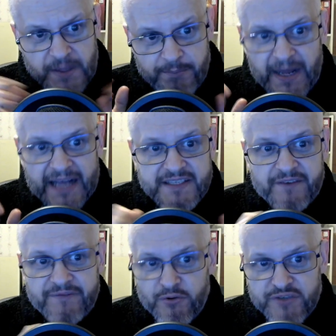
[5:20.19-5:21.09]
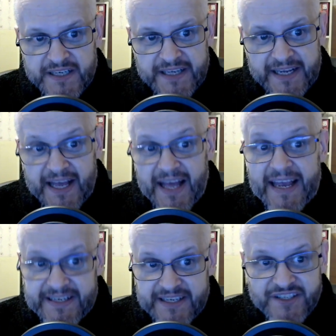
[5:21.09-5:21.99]
But unfortunately,
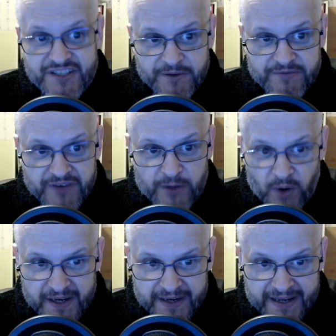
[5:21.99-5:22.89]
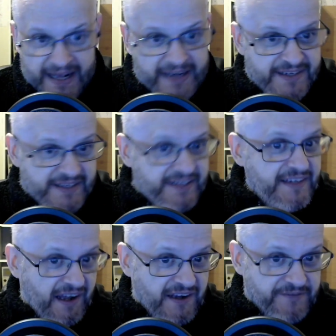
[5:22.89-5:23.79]
he didn't do very well in it, and he didn't
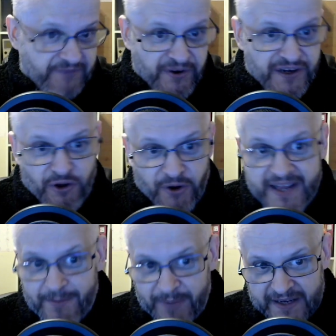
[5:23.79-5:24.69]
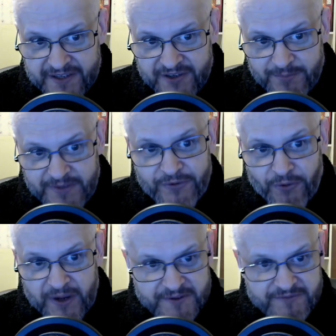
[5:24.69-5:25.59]
last very long in the Benetton
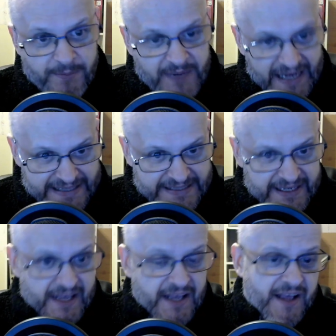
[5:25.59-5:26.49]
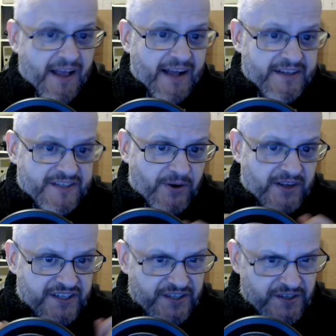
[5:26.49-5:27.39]
before he was replaced. And so I
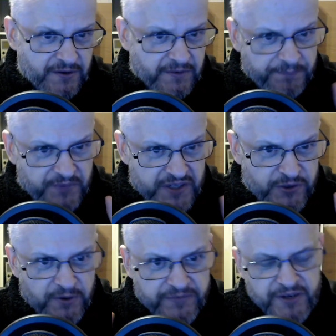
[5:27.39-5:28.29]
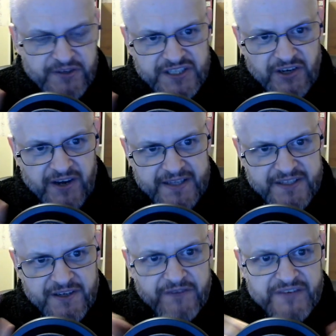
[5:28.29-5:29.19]
just saw a few
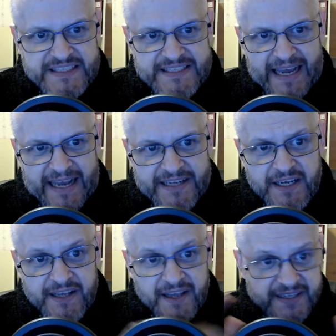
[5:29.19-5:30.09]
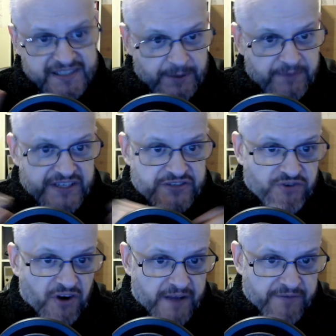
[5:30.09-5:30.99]
signs of his dad in some of his
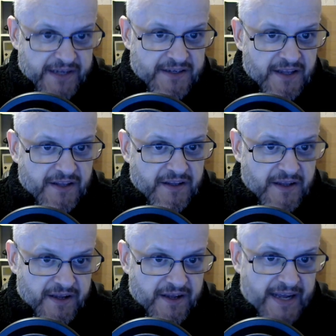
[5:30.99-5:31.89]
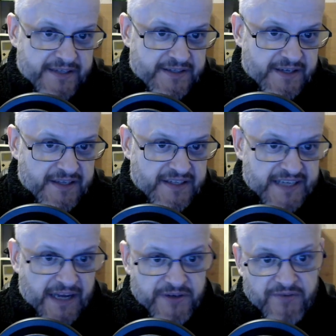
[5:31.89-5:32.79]
driving at the
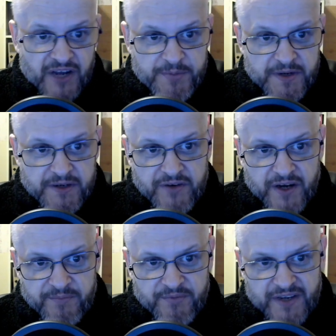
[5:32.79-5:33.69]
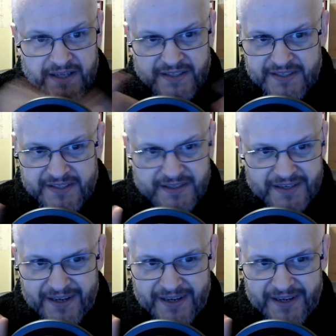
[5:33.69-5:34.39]
Saudi Arabian Grand Prix. I just